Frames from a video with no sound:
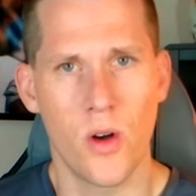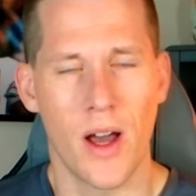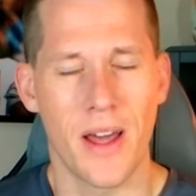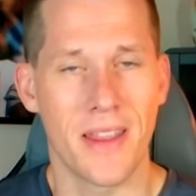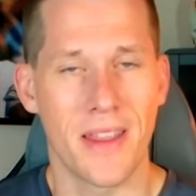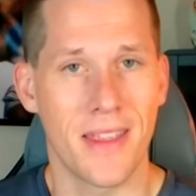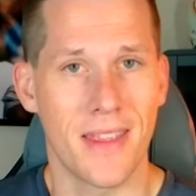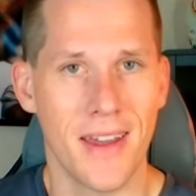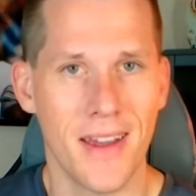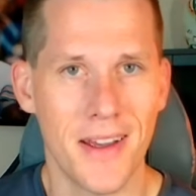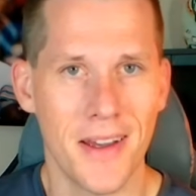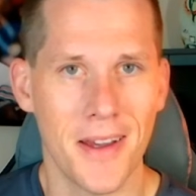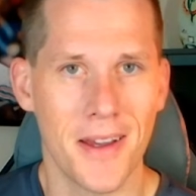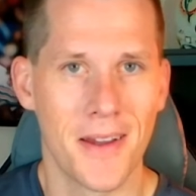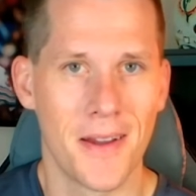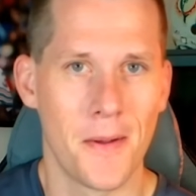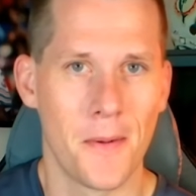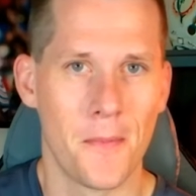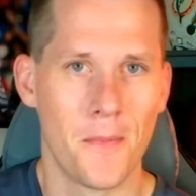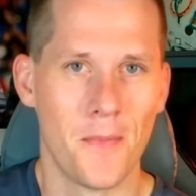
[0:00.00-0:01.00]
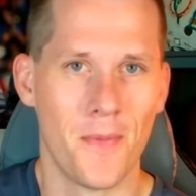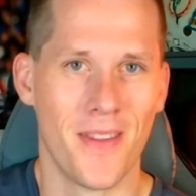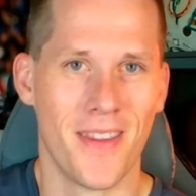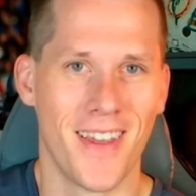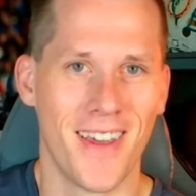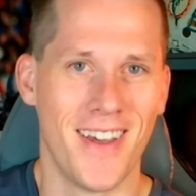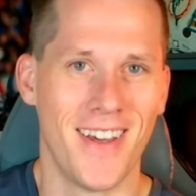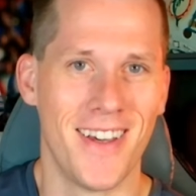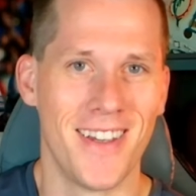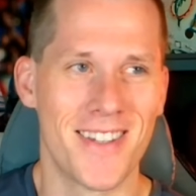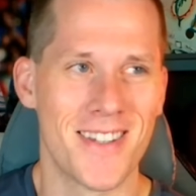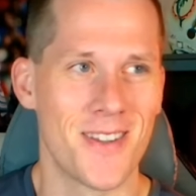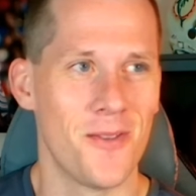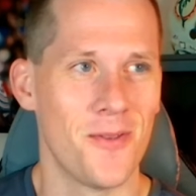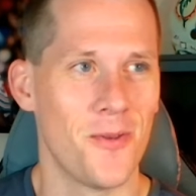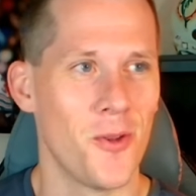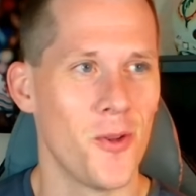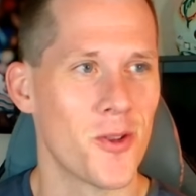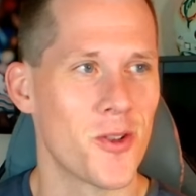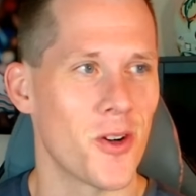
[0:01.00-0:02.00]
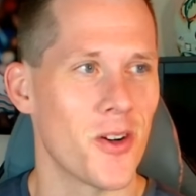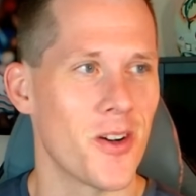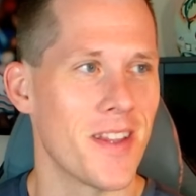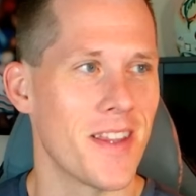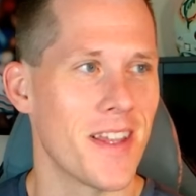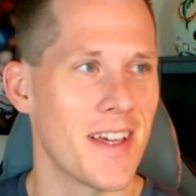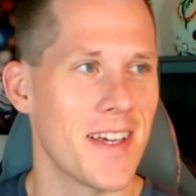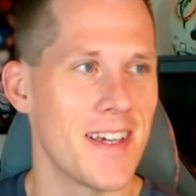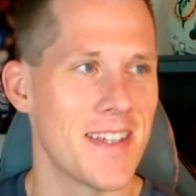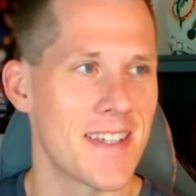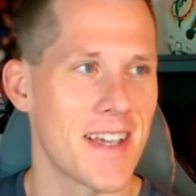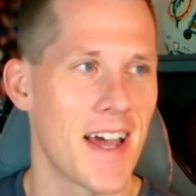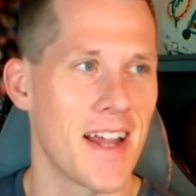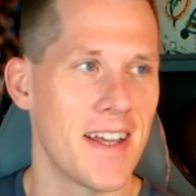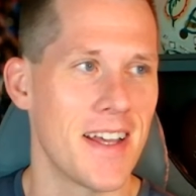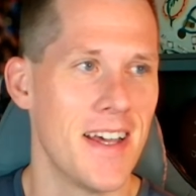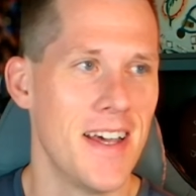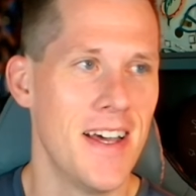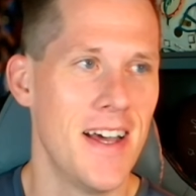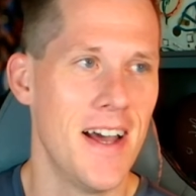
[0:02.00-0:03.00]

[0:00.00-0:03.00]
I think, is the full journey that he's had.